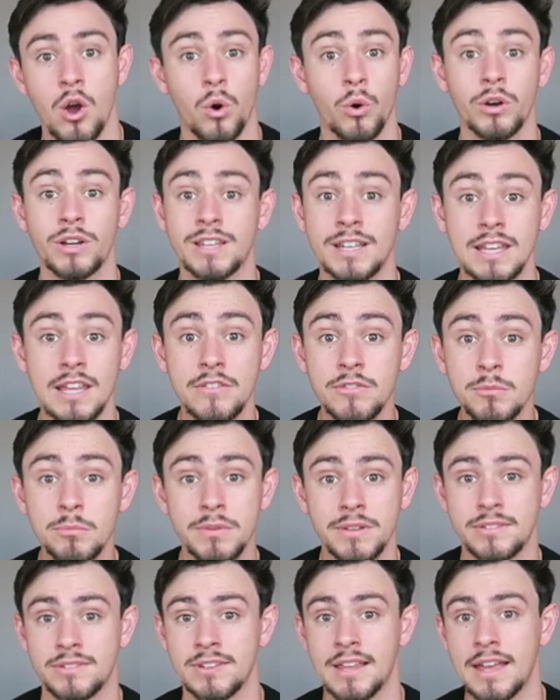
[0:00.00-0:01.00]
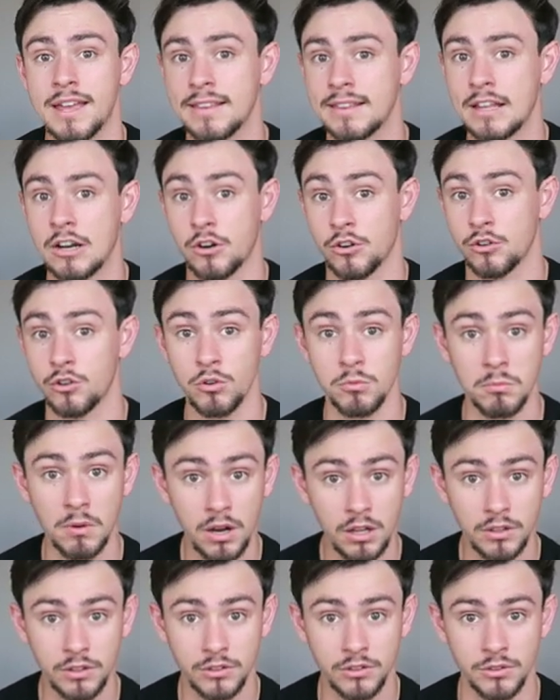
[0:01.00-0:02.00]
Or it could even be saying that our new
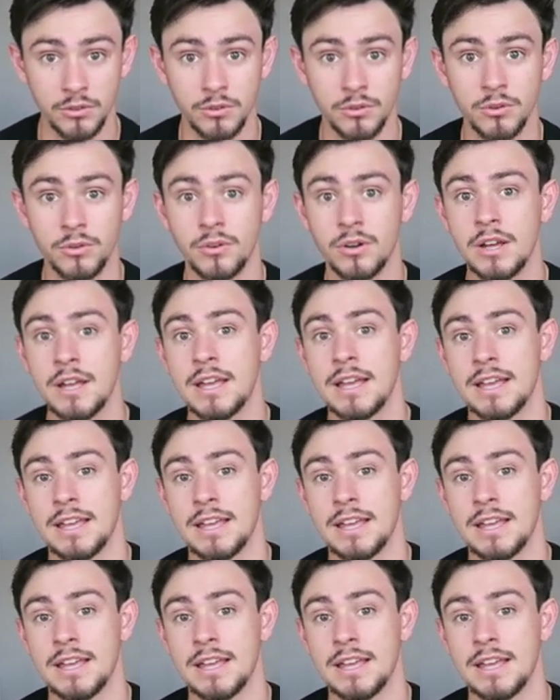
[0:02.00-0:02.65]
molecule